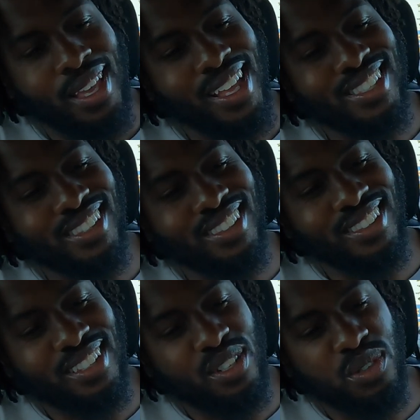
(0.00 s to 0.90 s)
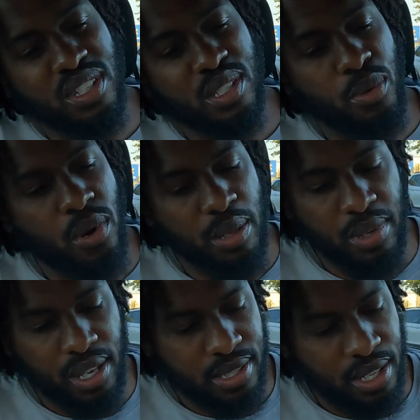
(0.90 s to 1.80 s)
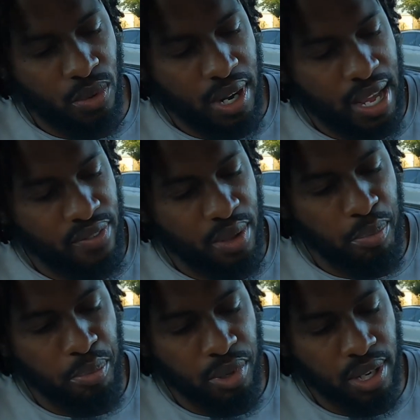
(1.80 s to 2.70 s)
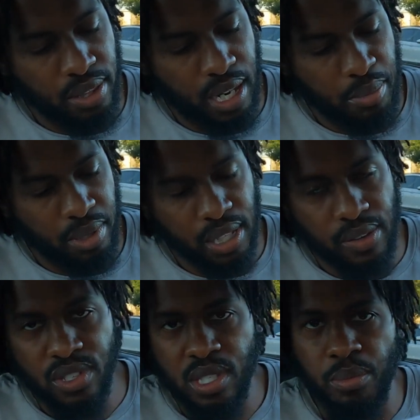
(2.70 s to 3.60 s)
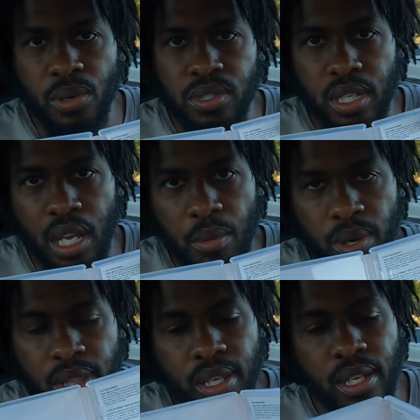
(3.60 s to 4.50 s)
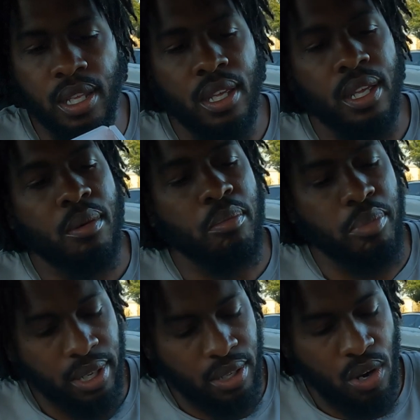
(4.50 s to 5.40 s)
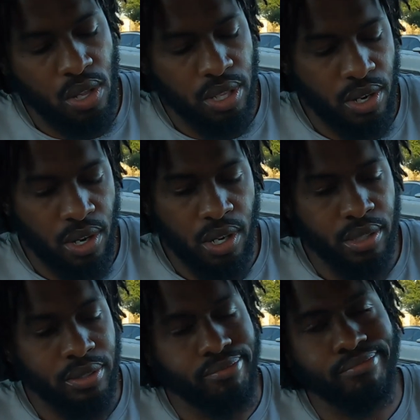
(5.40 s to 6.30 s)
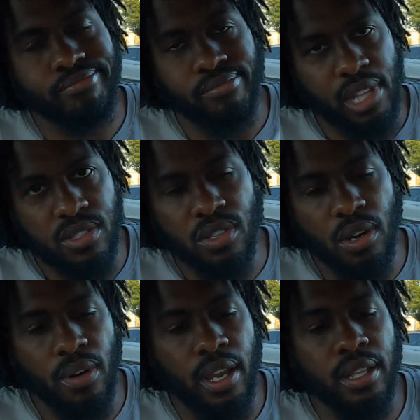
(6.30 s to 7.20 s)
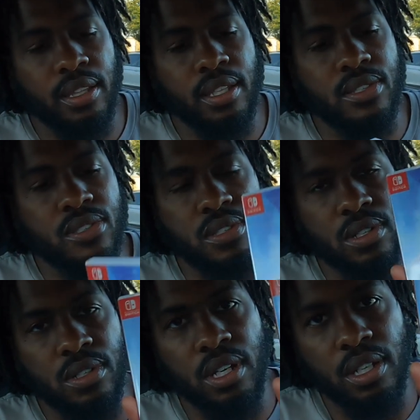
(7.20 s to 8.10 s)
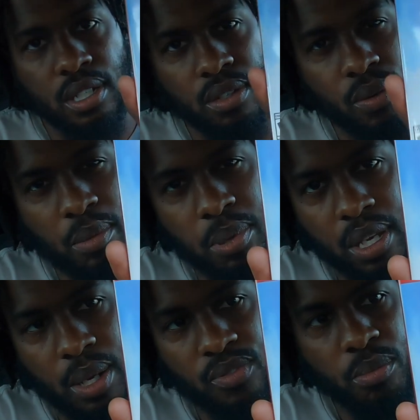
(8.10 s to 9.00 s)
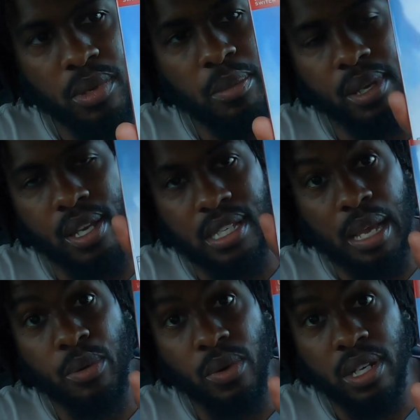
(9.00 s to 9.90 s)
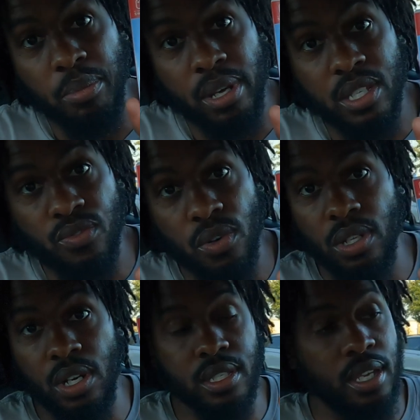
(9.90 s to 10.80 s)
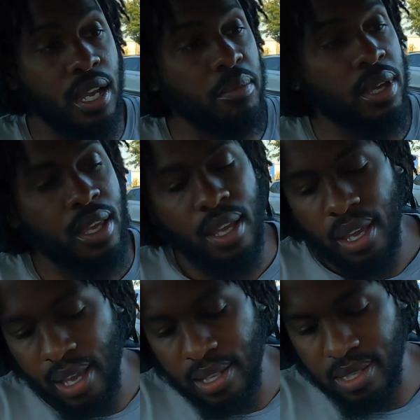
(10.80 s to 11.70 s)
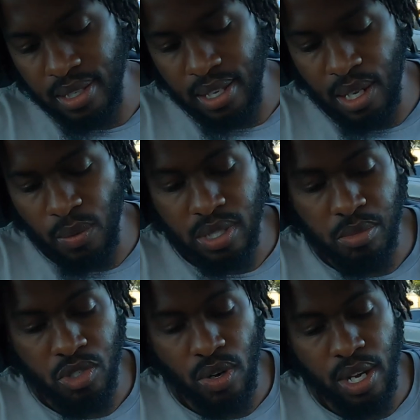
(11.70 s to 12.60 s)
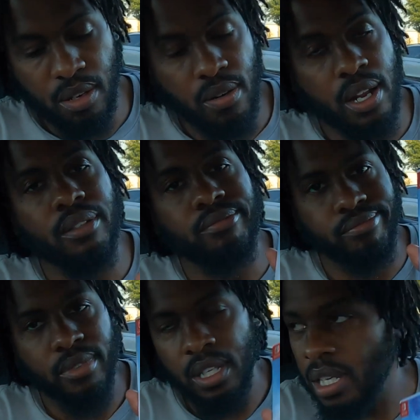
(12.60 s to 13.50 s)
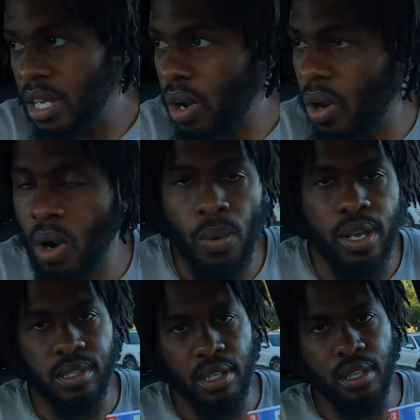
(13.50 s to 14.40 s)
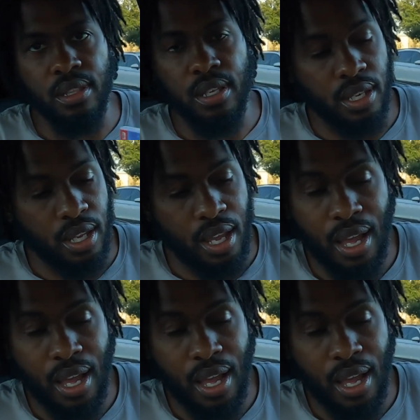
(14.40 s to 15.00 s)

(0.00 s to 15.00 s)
It's a little disappointing because they don't have the book that I believe is supposed to come with it, but all in all, that's all right. This is still a great pickup for me because I've been wanting to play this for a long time, and to get it with some trade credit, always a good thing.